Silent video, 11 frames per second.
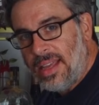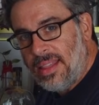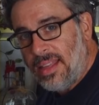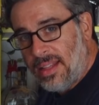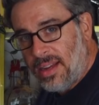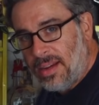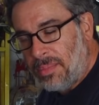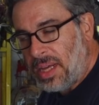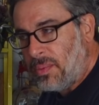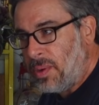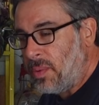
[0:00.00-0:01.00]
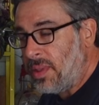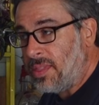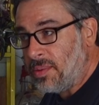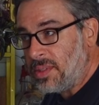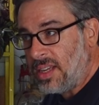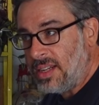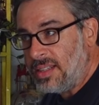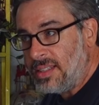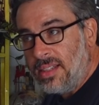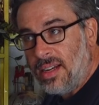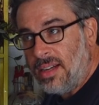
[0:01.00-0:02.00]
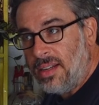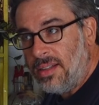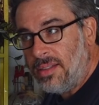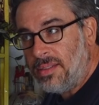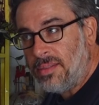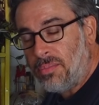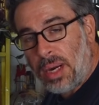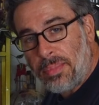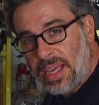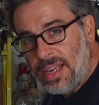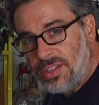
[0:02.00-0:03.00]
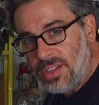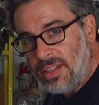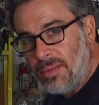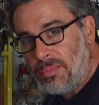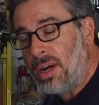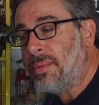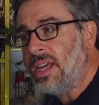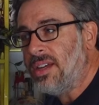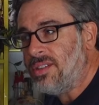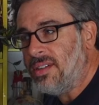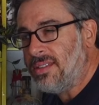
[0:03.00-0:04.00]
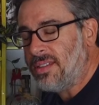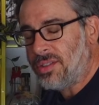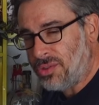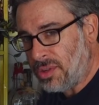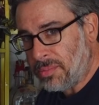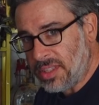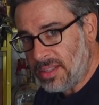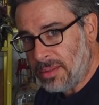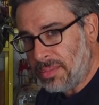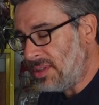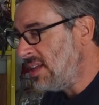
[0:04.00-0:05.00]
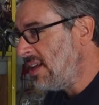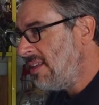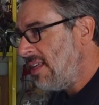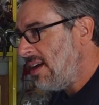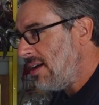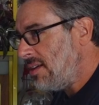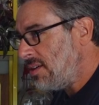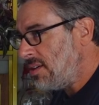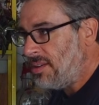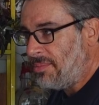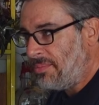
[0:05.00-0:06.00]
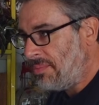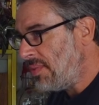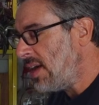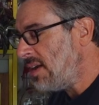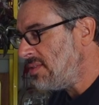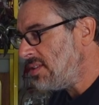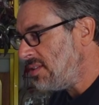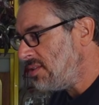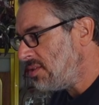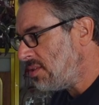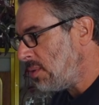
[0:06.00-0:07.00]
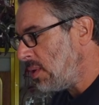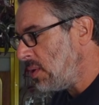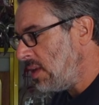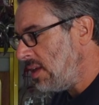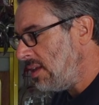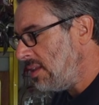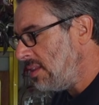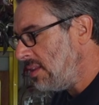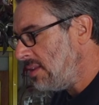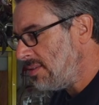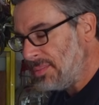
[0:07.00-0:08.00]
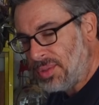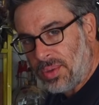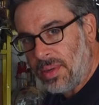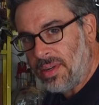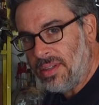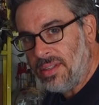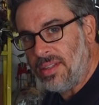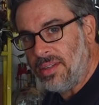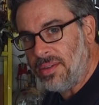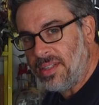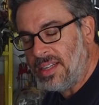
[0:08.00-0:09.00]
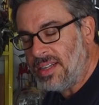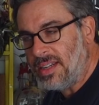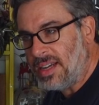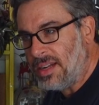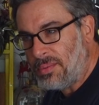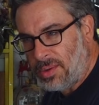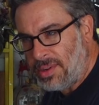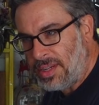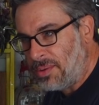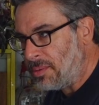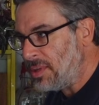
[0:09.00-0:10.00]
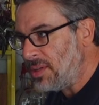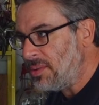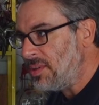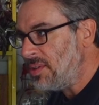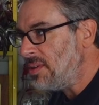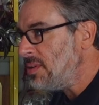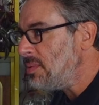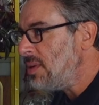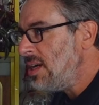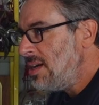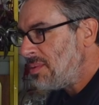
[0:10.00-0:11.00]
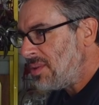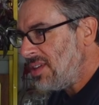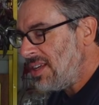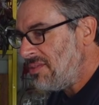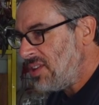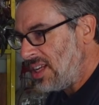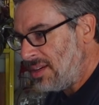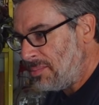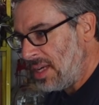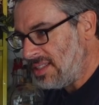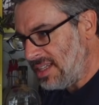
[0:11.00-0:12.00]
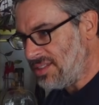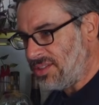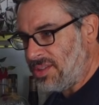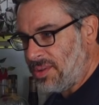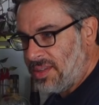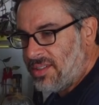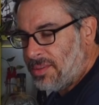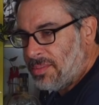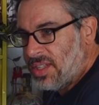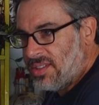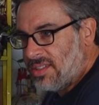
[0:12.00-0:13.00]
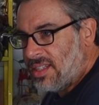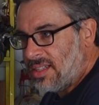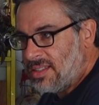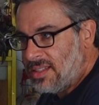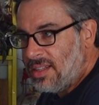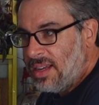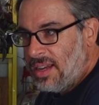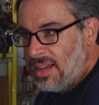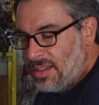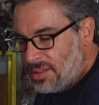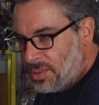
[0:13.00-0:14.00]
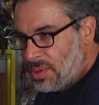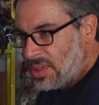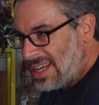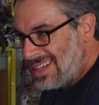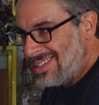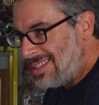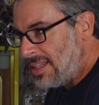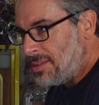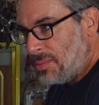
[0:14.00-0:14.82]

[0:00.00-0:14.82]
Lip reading: and then by the way, with those cuttings, propagation is extremely simple. You can obviously just throw it in some soil. You don't need any kind of rooting hormone. You don't really even need to pay attention to it too much, as long as the soil kind of stays